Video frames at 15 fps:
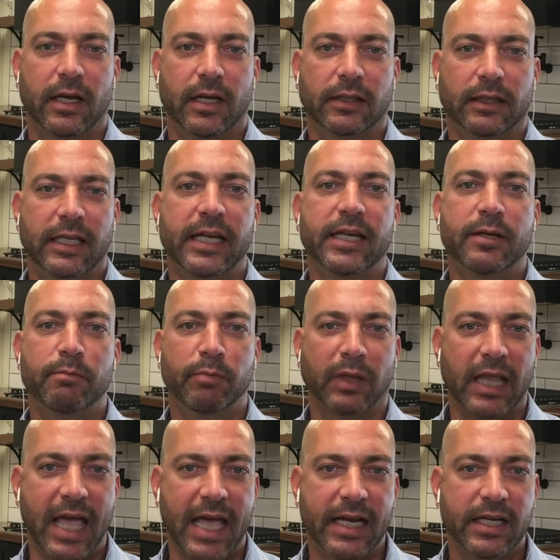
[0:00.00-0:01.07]
linen
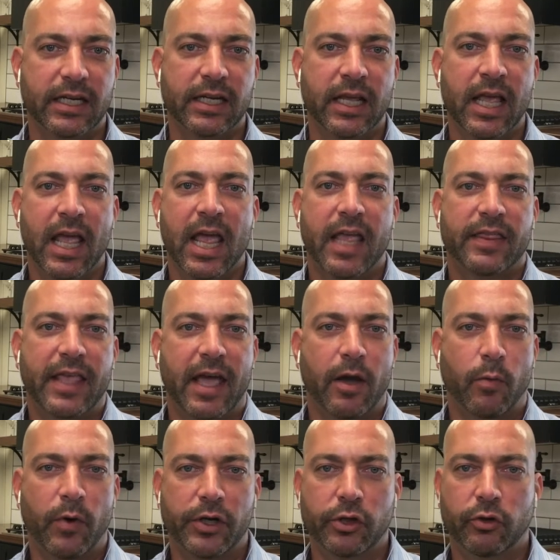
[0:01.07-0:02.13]
blend
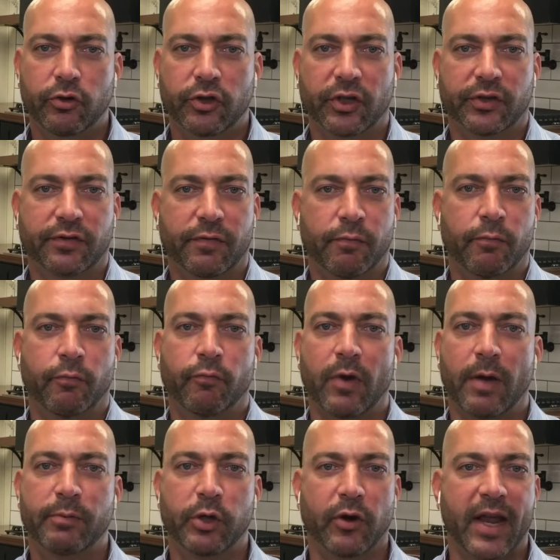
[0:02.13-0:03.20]
that when you just
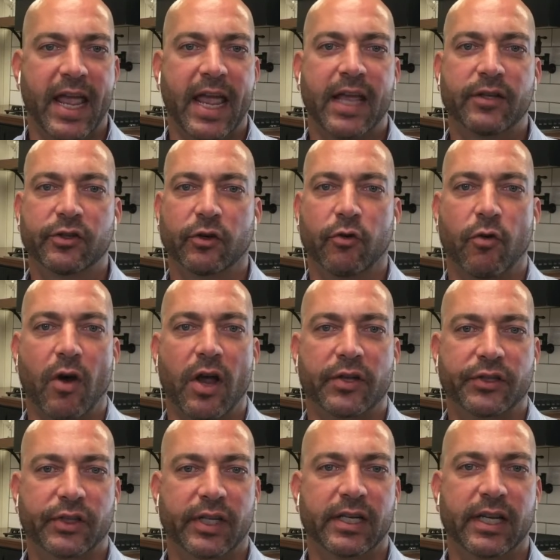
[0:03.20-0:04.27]
rub your hands
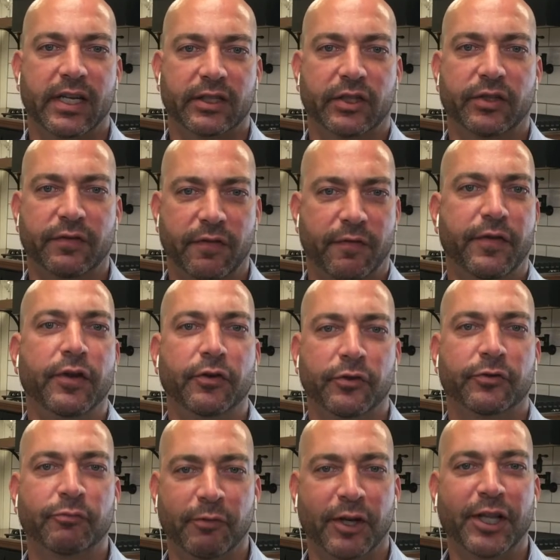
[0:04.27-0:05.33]
across it, it just
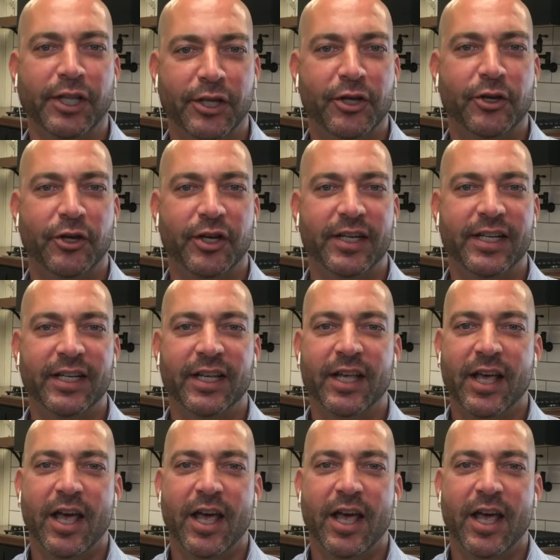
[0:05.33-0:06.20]
feels really good.